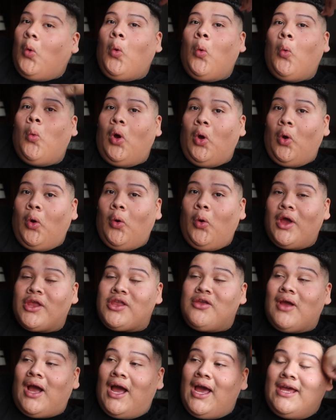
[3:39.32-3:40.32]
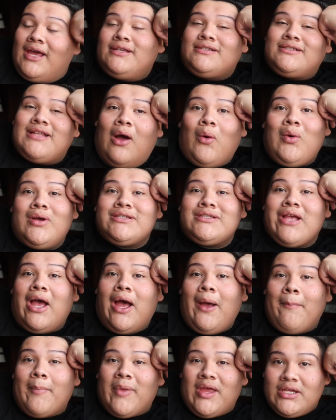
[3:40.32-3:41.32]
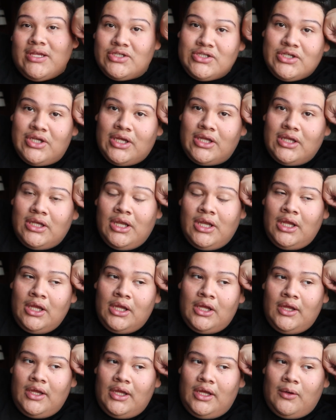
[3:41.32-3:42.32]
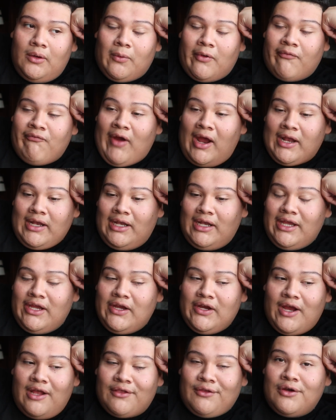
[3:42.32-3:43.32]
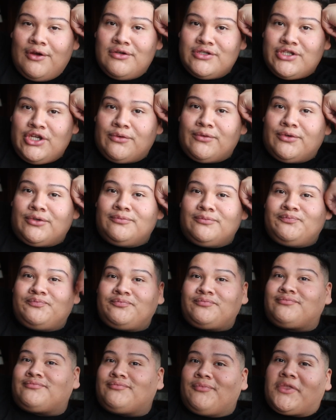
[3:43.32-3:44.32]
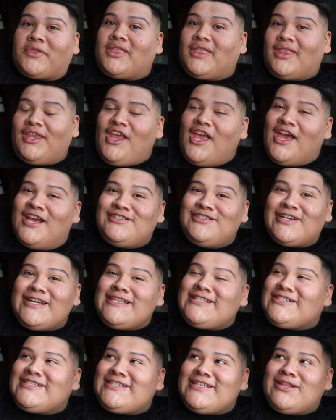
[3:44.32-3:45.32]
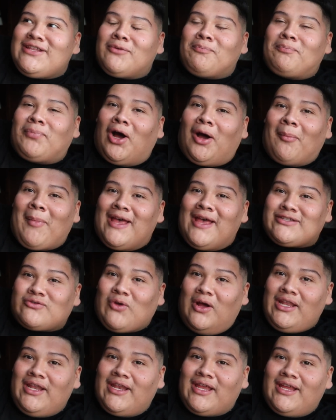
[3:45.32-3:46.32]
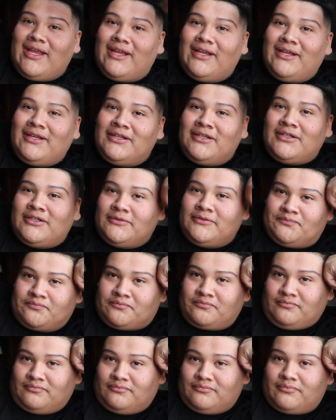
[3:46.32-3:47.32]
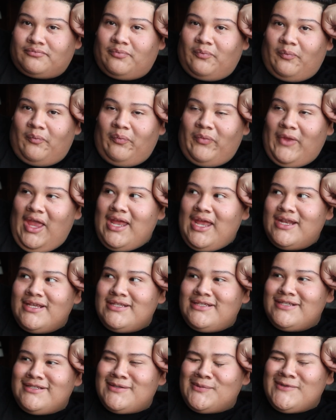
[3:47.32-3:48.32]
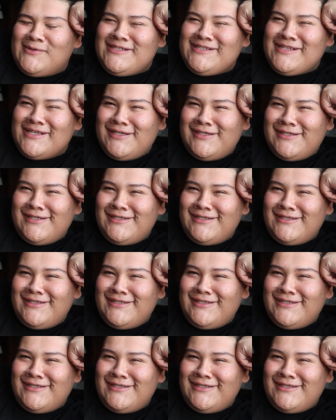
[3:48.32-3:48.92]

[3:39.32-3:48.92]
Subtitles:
Whoa, you guys, that was a mission. We're finally here at the hotel room. As you guys can see, the bomb-ass quality. Jennessy, so what's up?